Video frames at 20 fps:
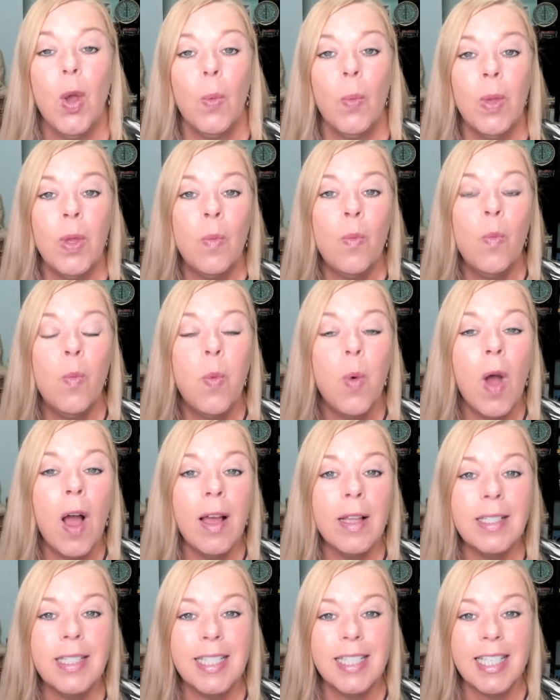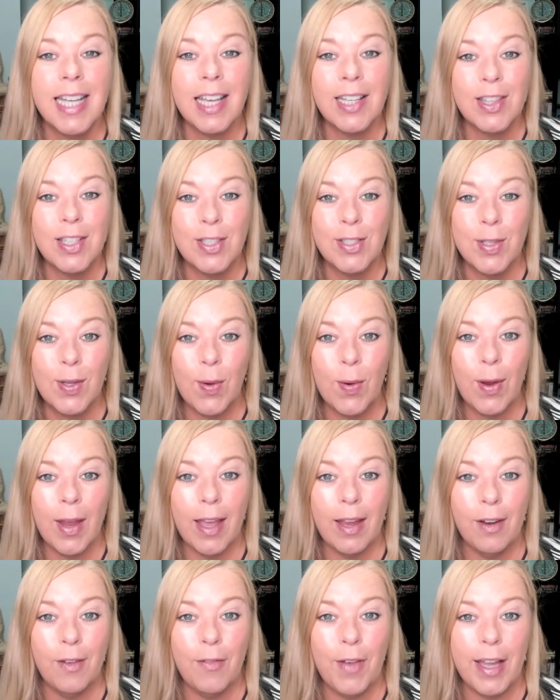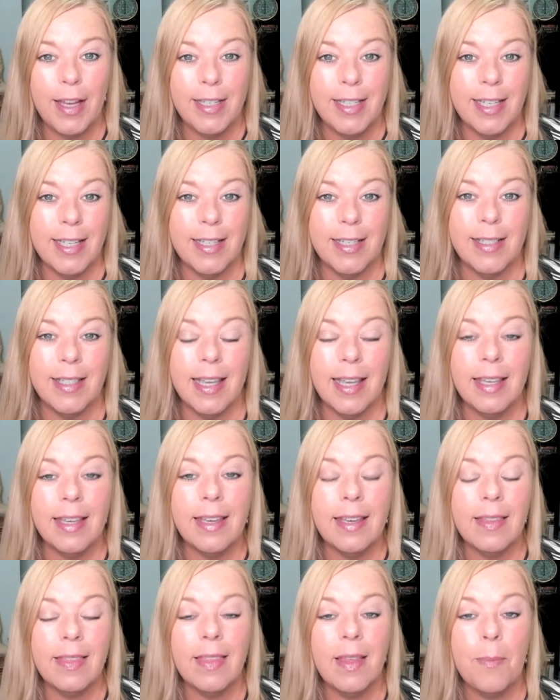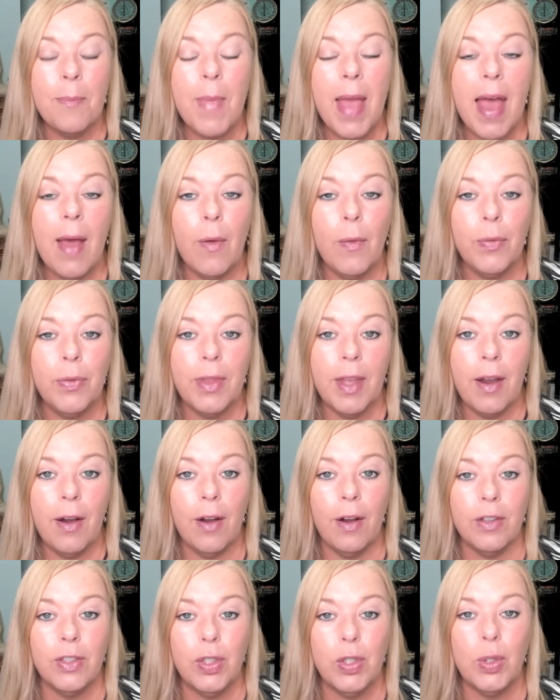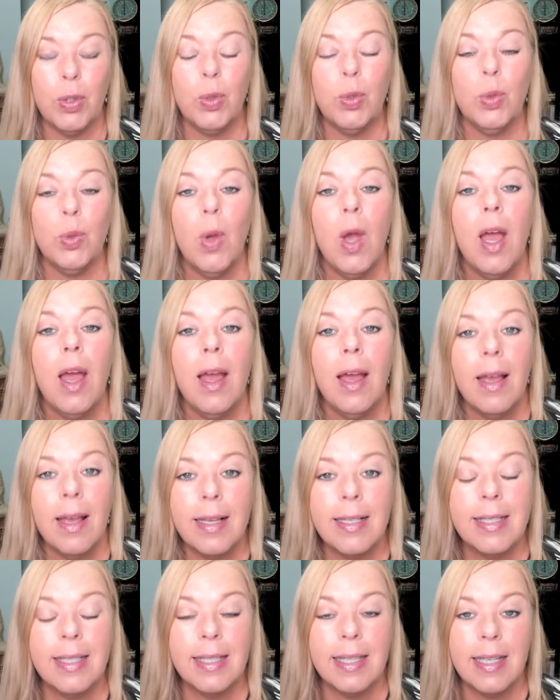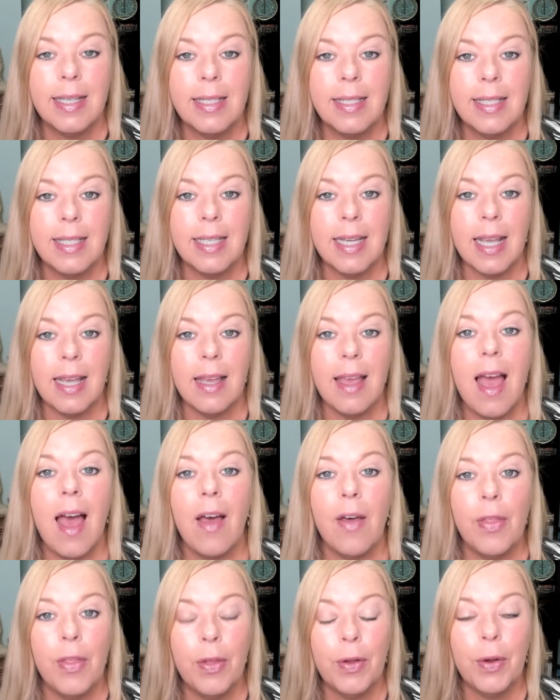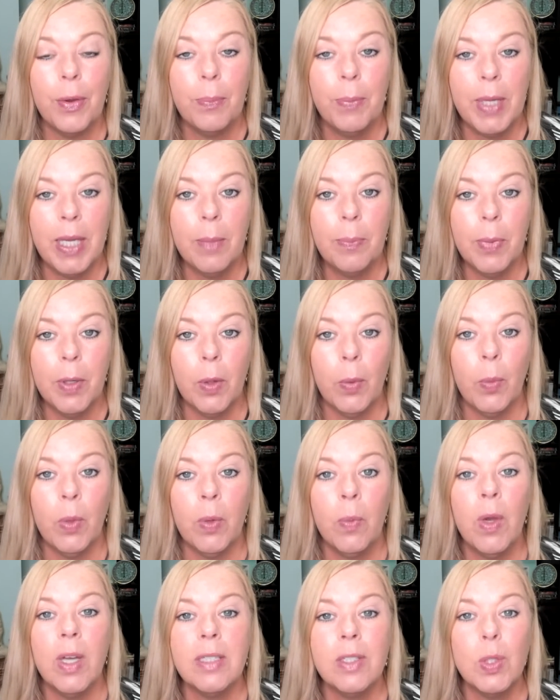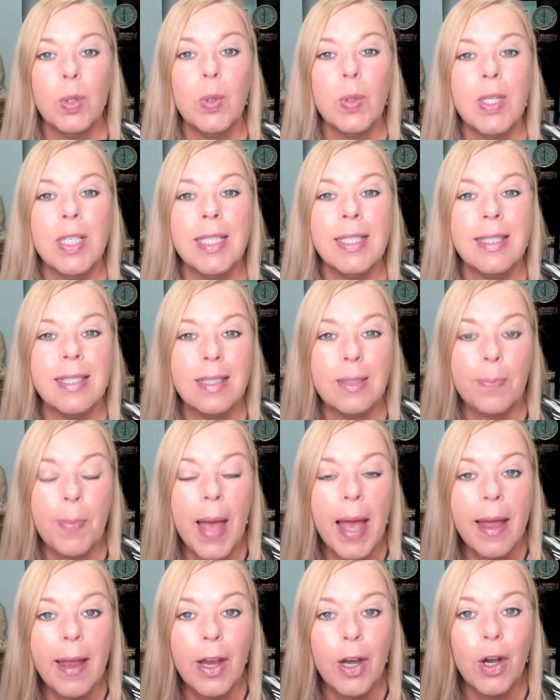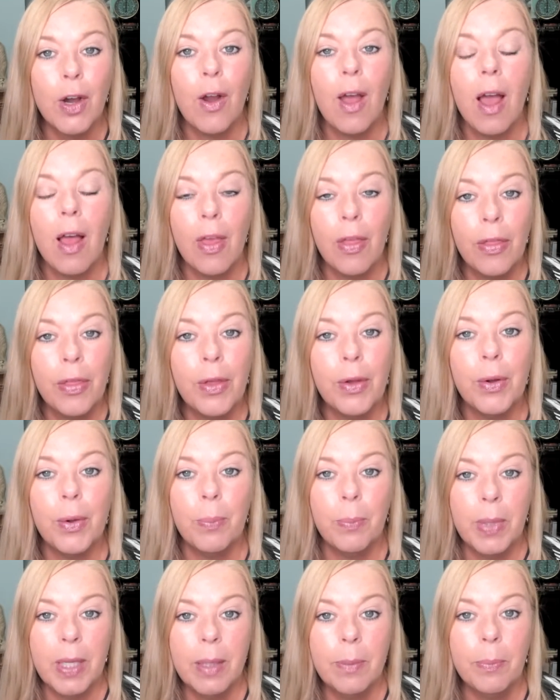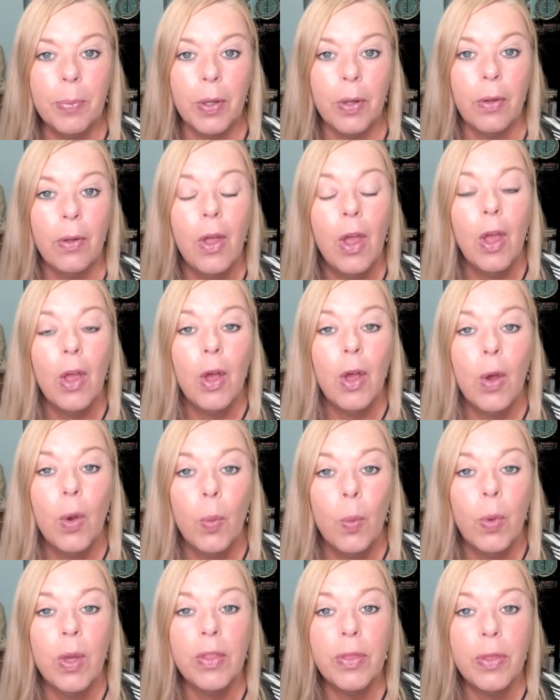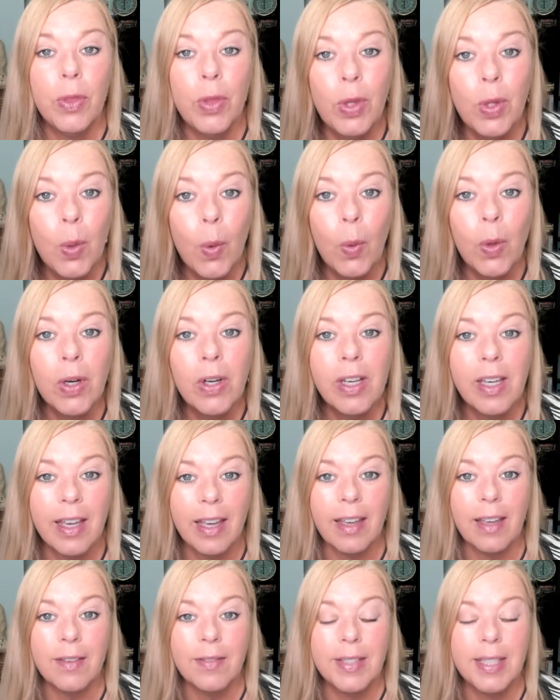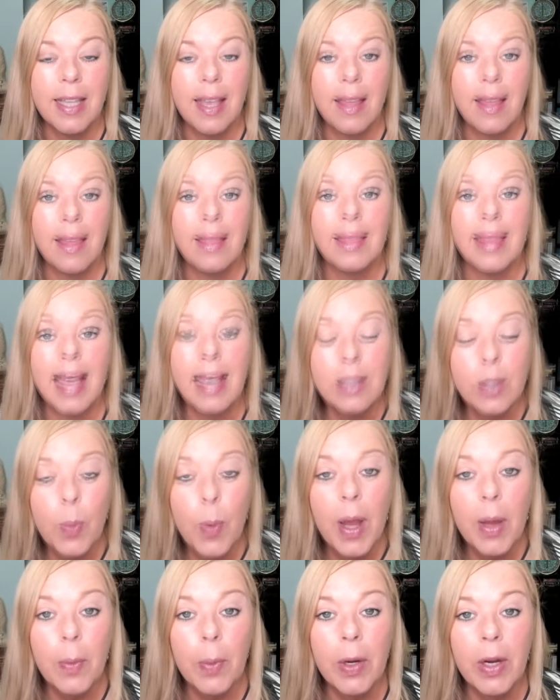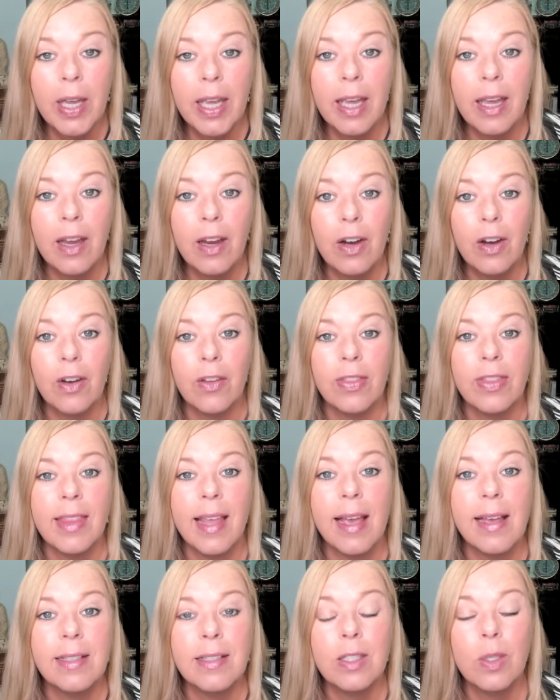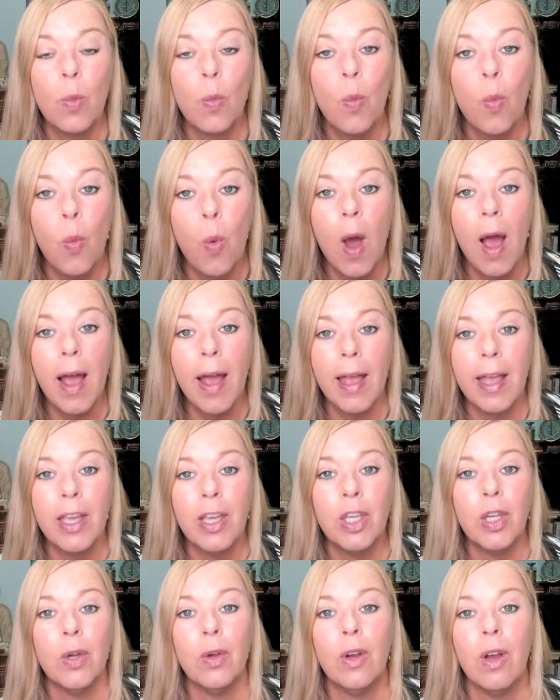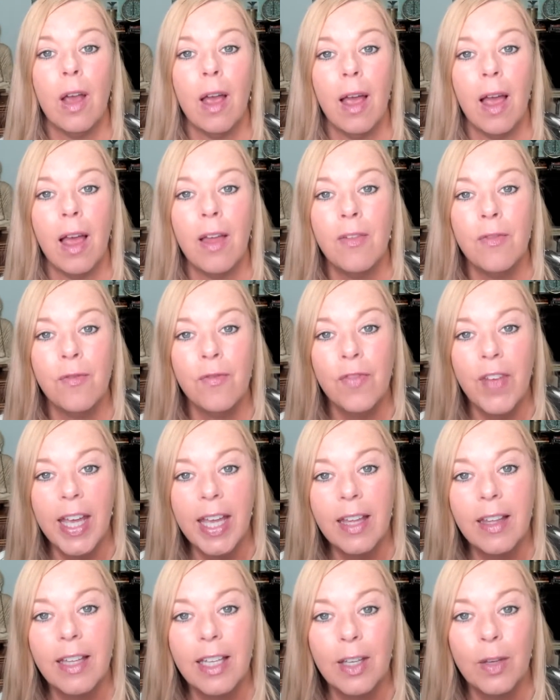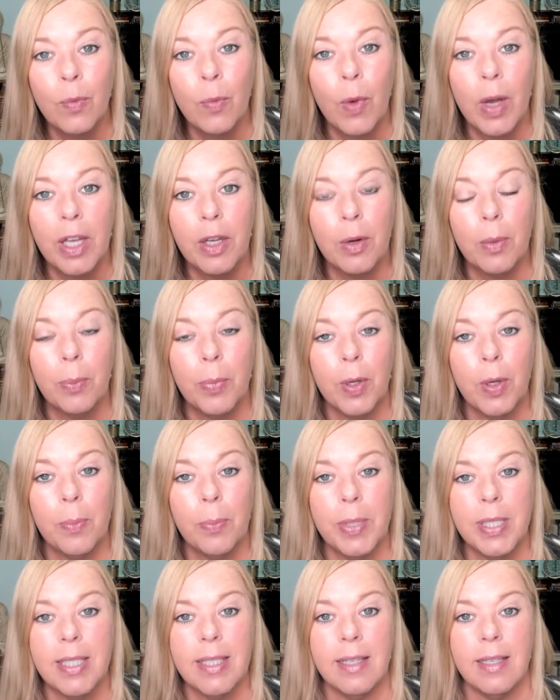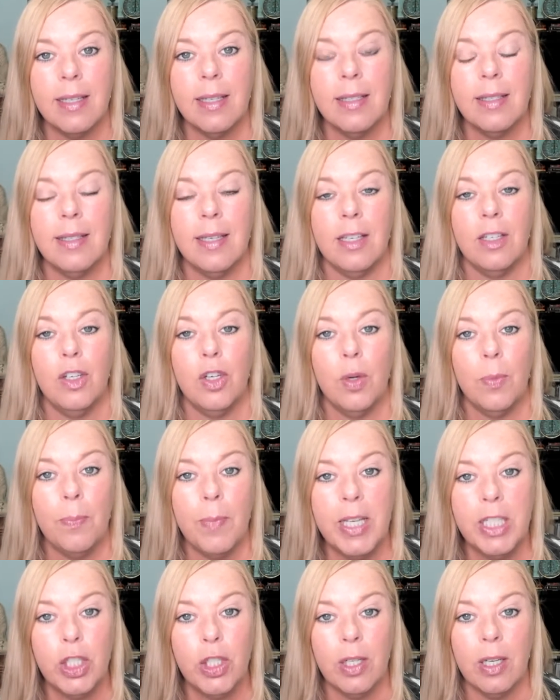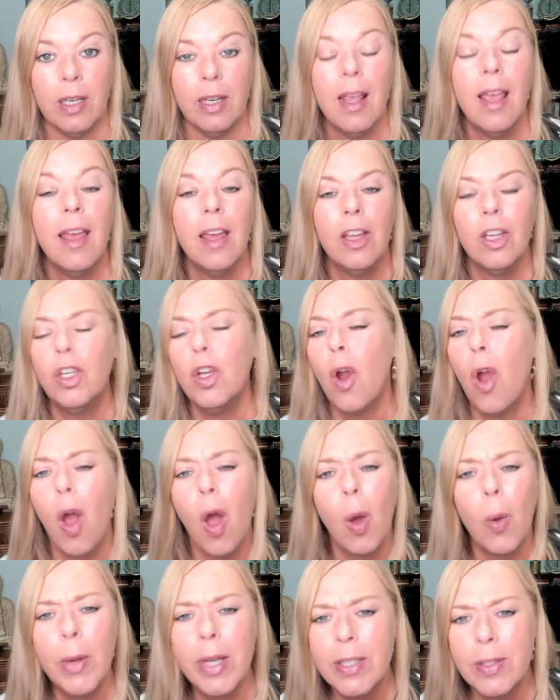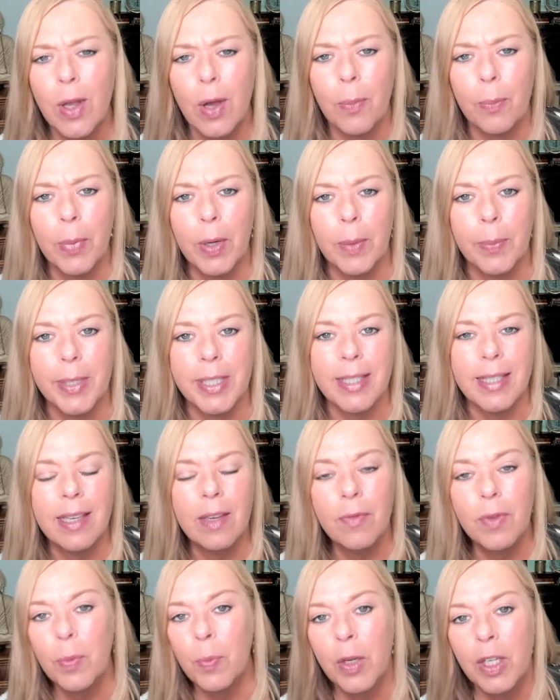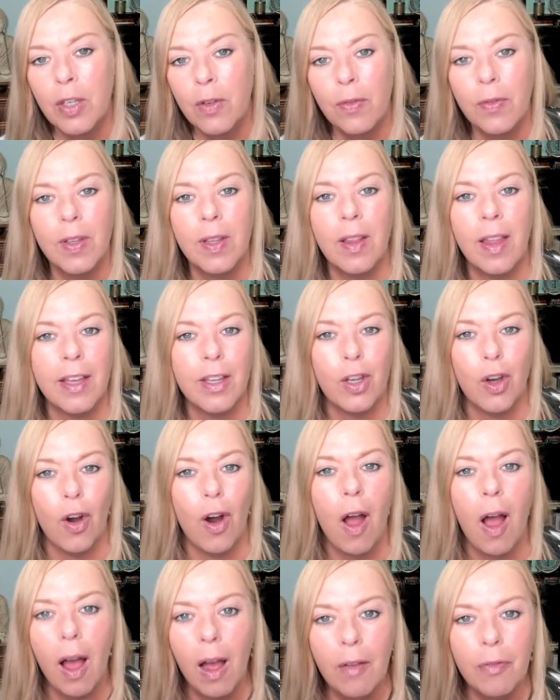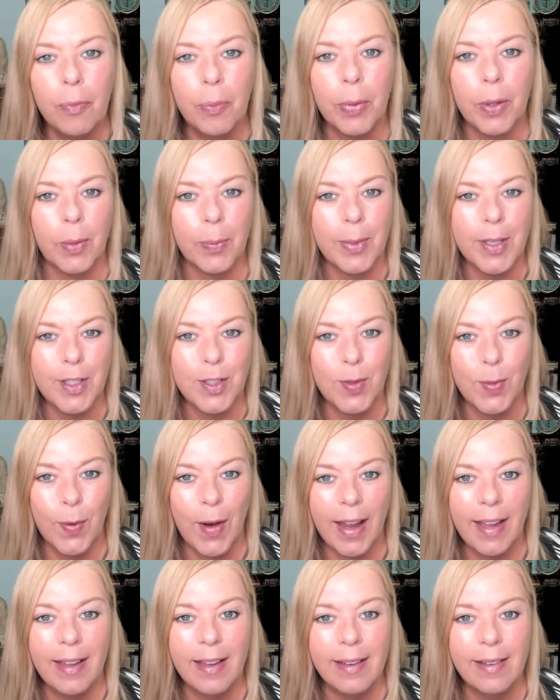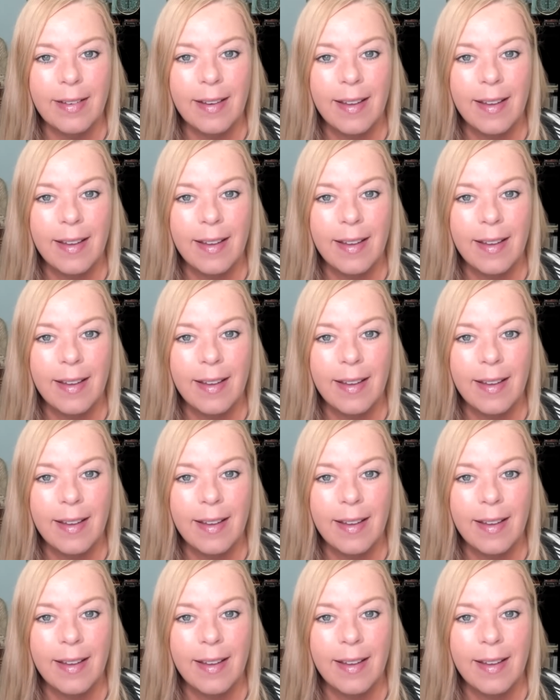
We want to take these creative ideas and get them out there to assist other people. We want to inspire other people with your gifts. That's why we're here. That's why you're unveiling what your purpose is and your mission. And you're always on purpose, even when you feel like you're off purpose, right?